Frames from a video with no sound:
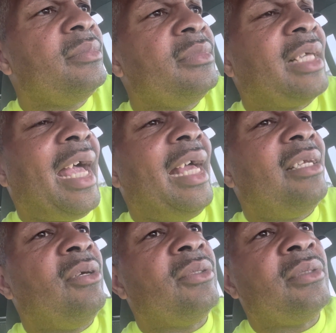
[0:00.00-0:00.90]
I had
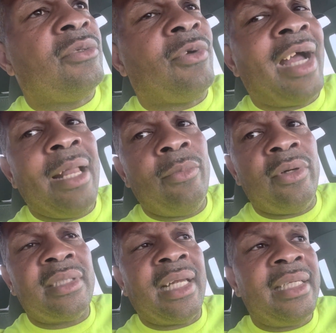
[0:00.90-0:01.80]
the ride
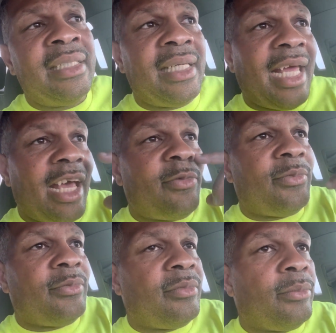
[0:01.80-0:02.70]
mowers that I did have
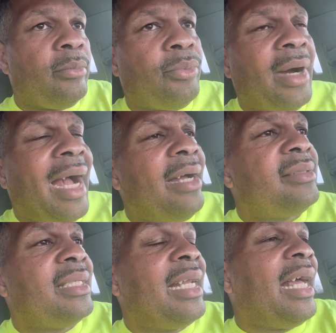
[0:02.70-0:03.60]
prior to
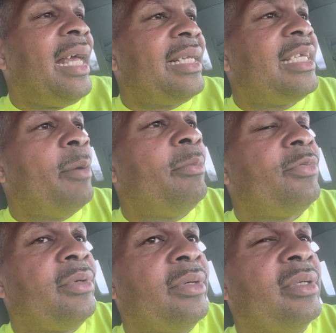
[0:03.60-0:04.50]
that. I had kept them
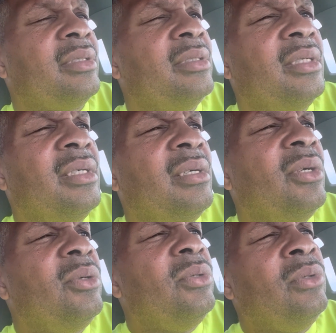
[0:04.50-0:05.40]
for,
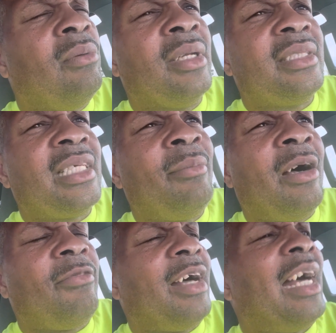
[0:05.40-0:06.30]
I want to say
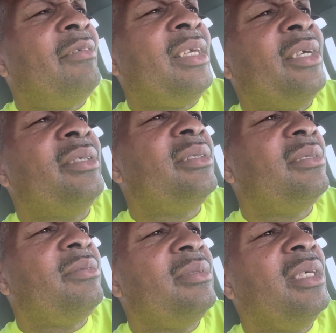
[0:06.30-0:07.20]
about 5 years.
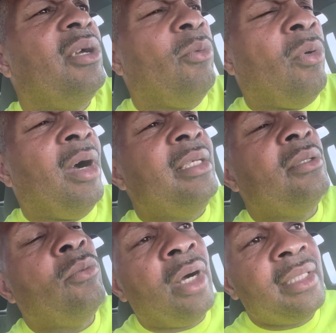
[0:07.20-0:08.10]

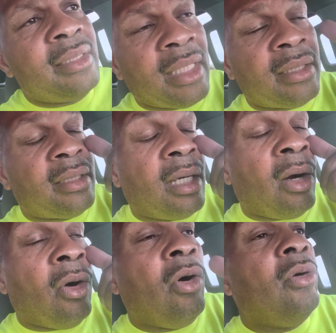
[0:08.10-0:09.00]
The
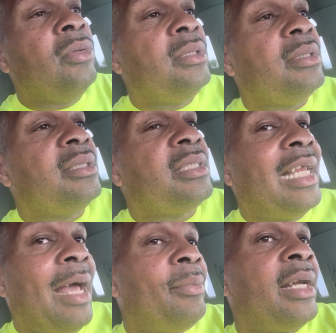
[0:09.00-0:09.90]
old
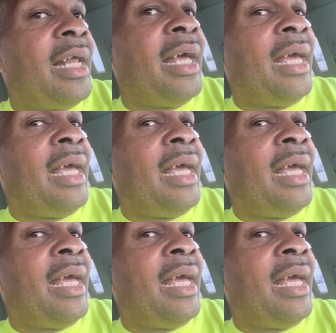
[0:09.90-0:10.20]
snapper that I